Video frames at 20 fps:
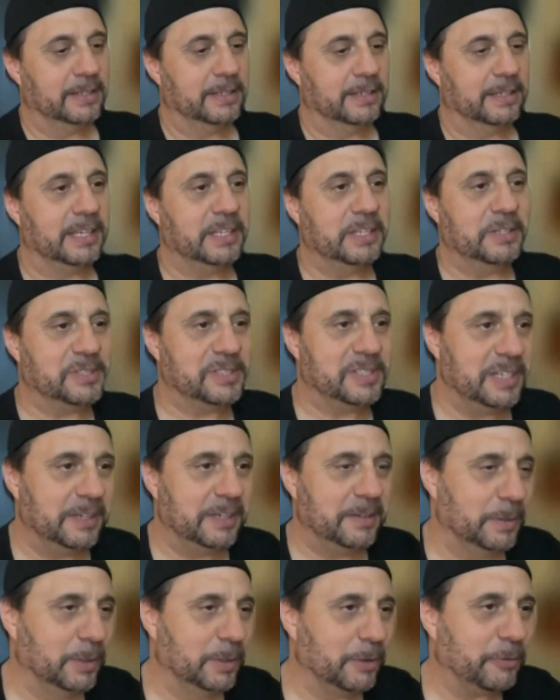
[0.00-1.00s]
can you
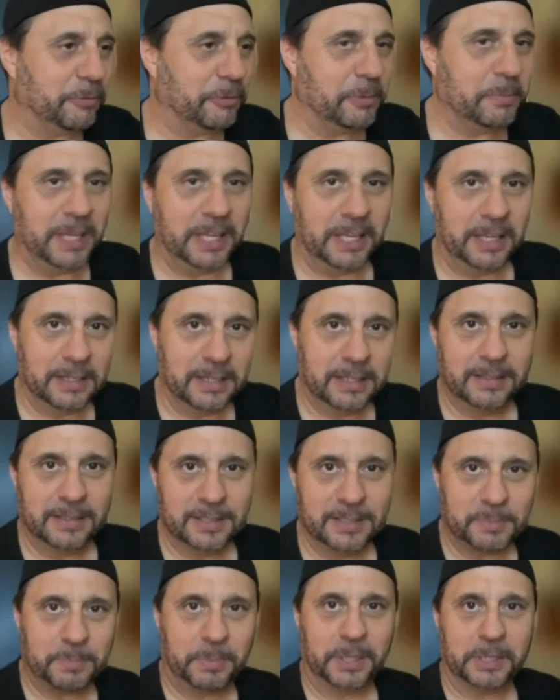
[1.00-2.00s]
see? Look for me in
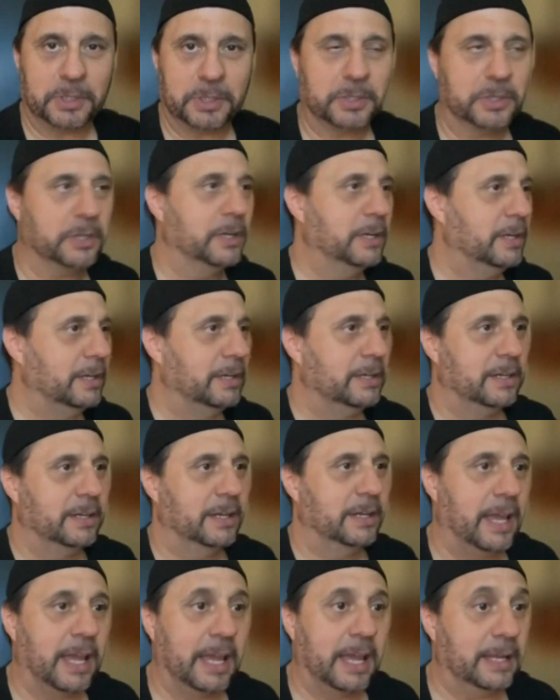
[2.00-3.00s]
this picture.
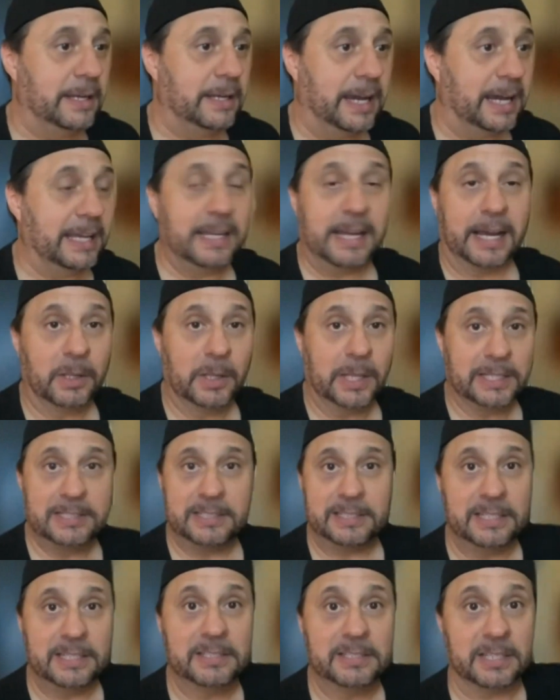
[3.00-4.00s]
And all I
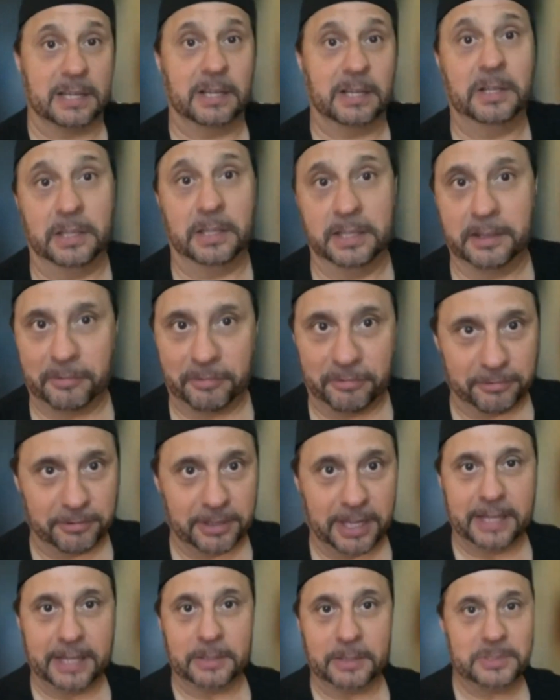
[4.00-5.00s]
see is a cliff.
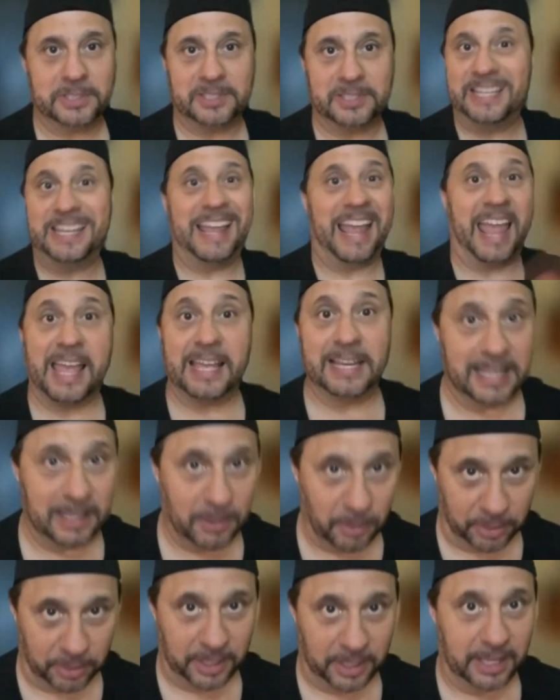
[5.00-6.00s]
I don't see
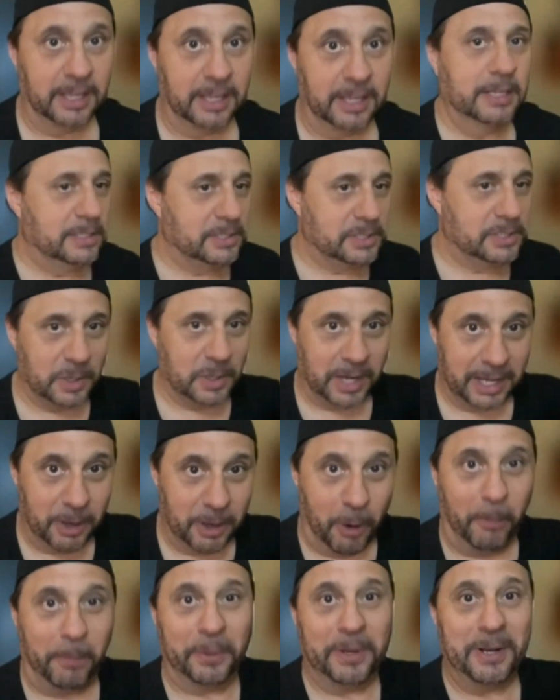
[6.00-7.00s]
anything. So I
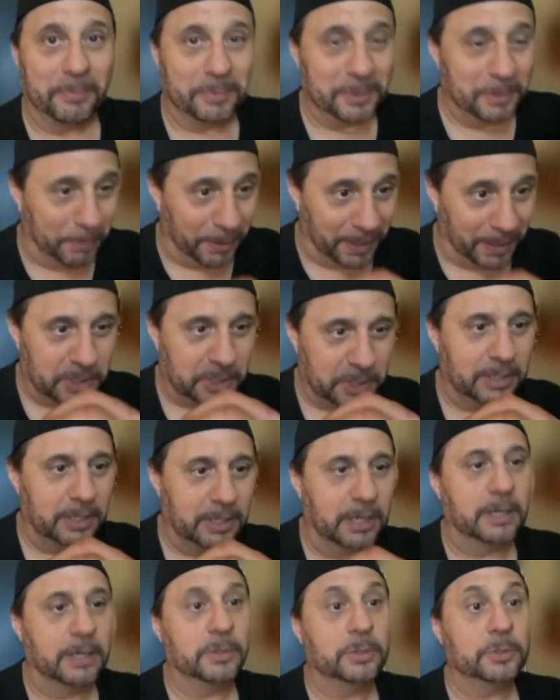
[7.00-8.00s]
open up the picture.
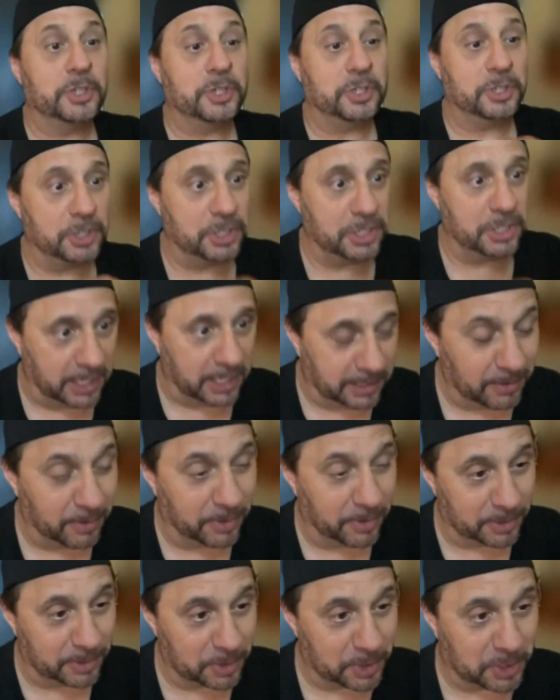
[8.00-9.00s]
Oh shit!
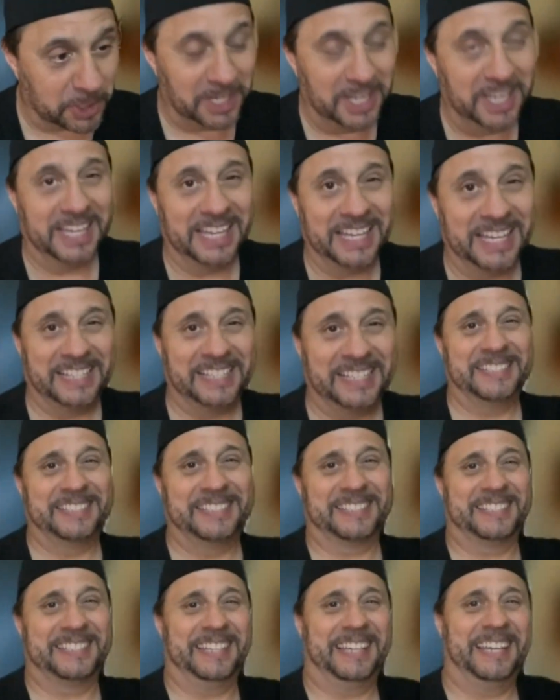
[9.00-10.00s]
There she
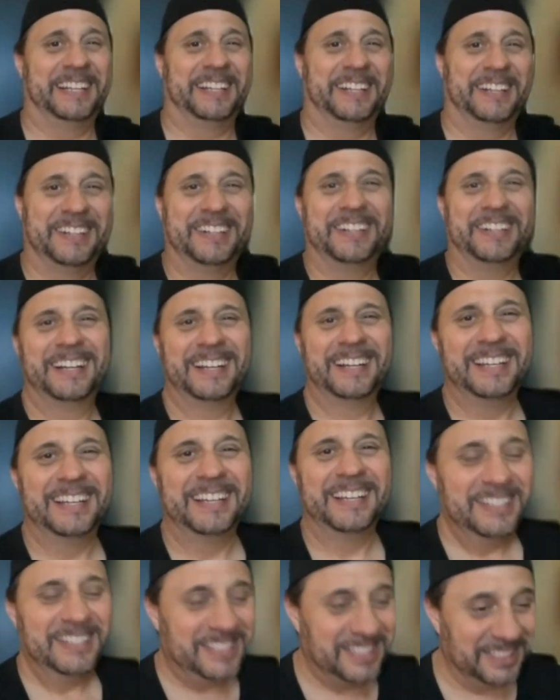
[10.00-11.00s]
is. She's a
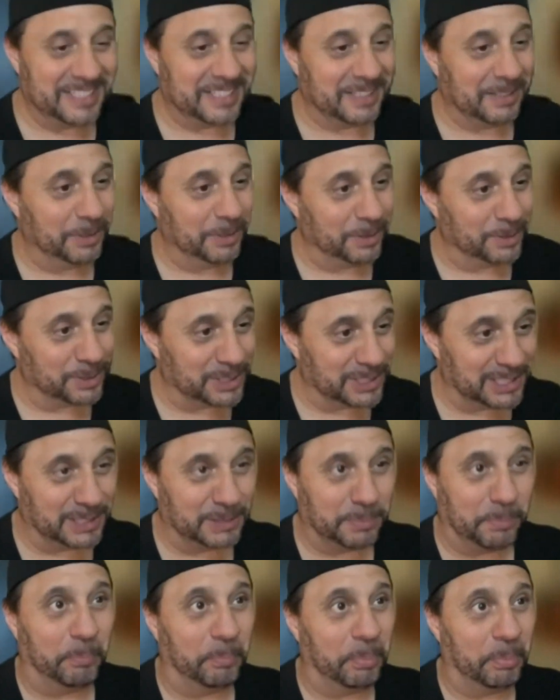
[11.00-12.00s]
little
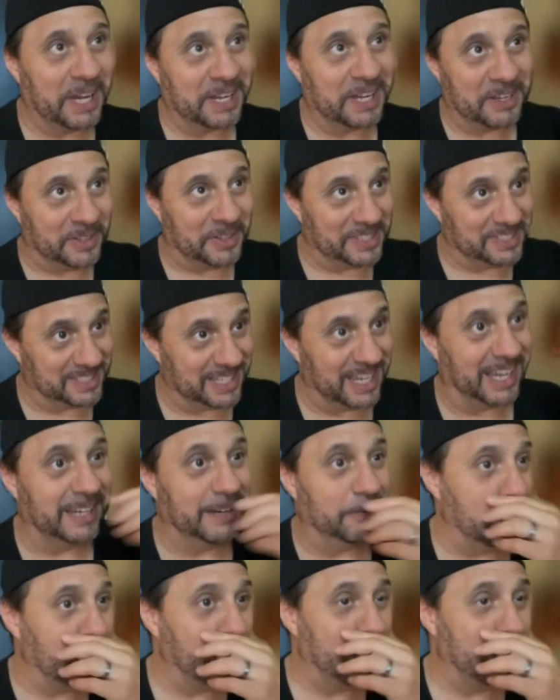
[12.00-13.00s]
speck on the side
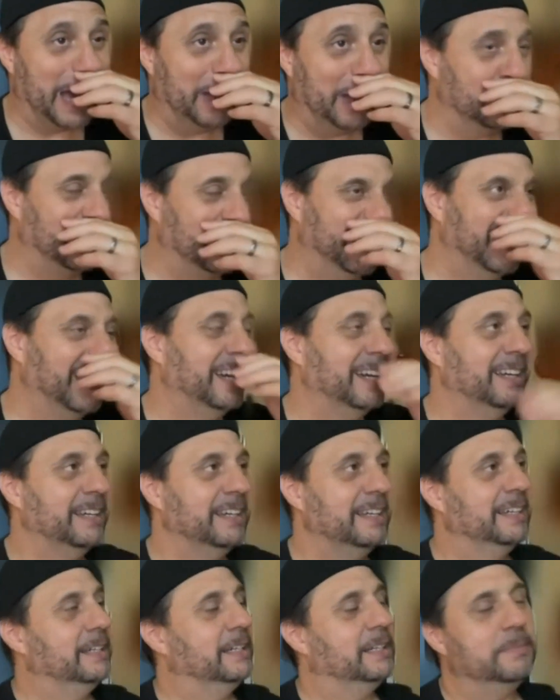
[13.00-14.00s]
of a mountain.
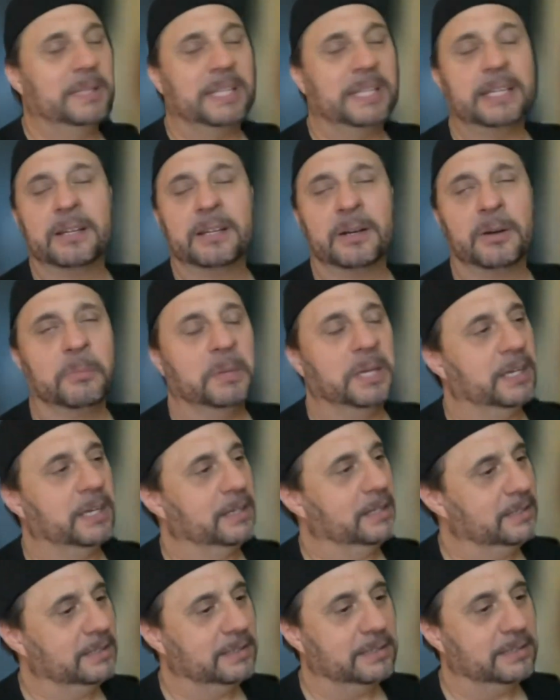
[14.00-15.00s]
I'm like, oh man.